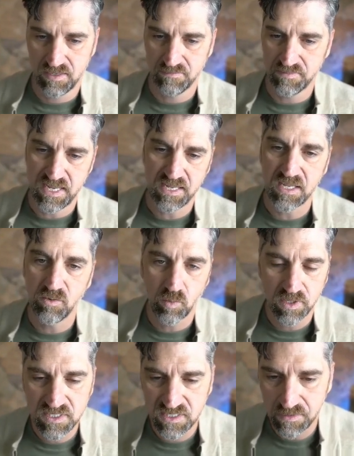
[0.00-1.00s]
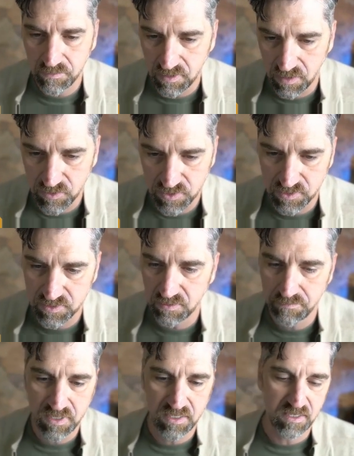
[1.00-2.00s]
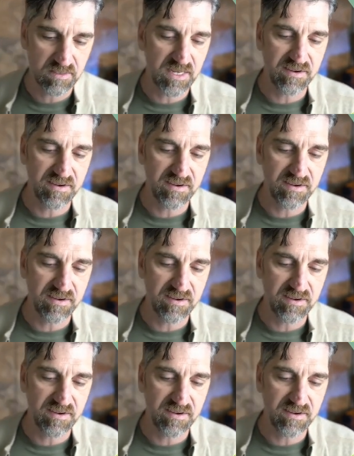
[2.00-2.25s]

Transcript: taking one step closer to being that